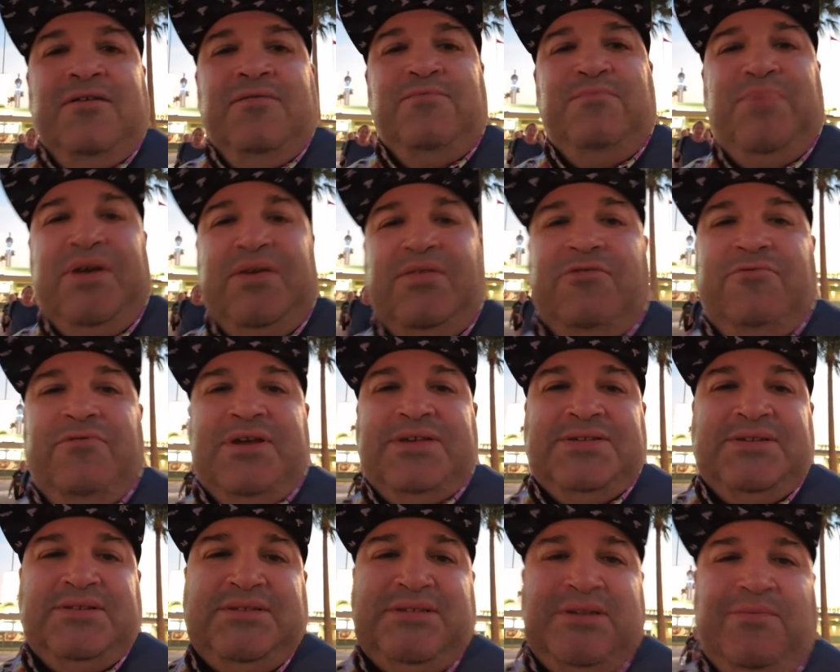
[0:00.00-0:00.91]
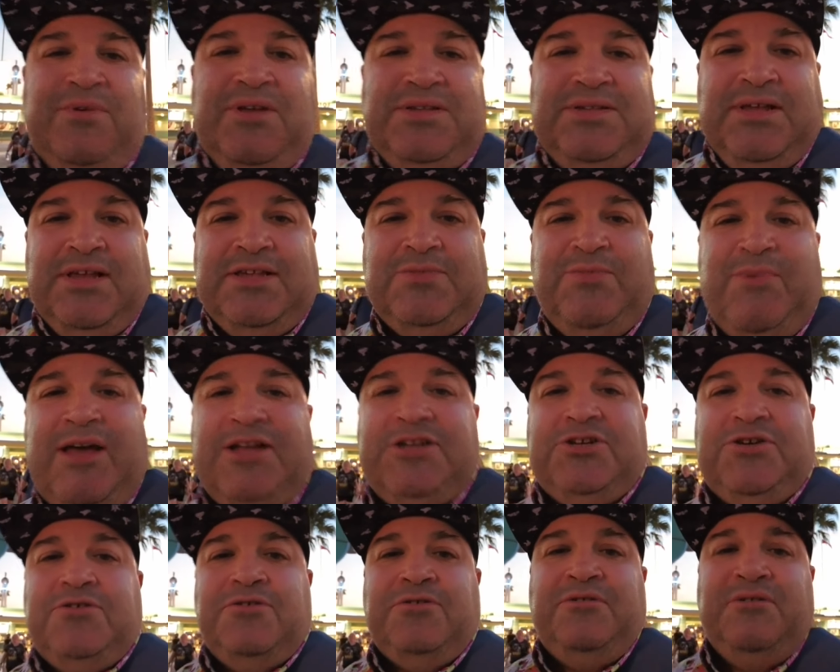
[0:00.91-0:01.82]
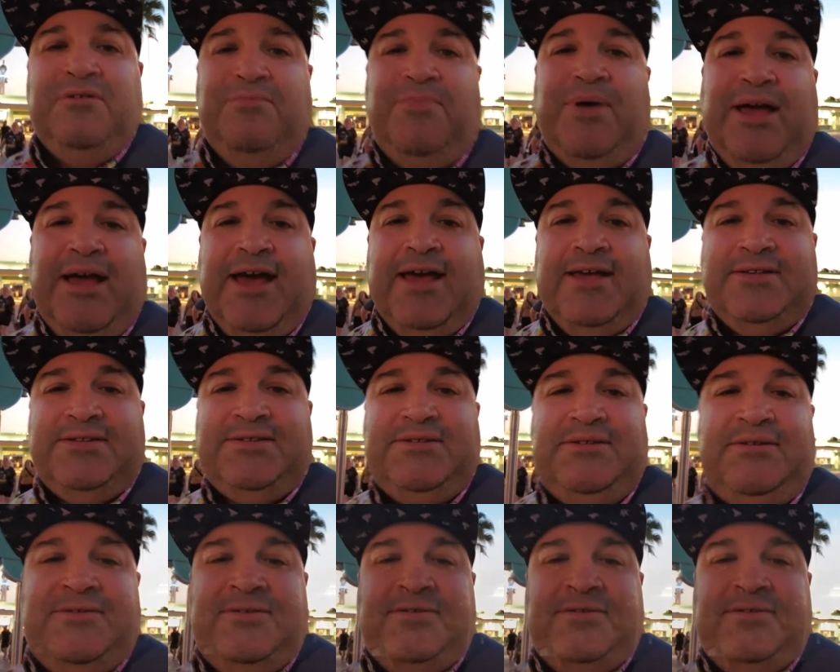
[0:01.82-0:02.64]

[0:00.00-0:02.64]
be the reason somebody's day is magical. Bye, guys.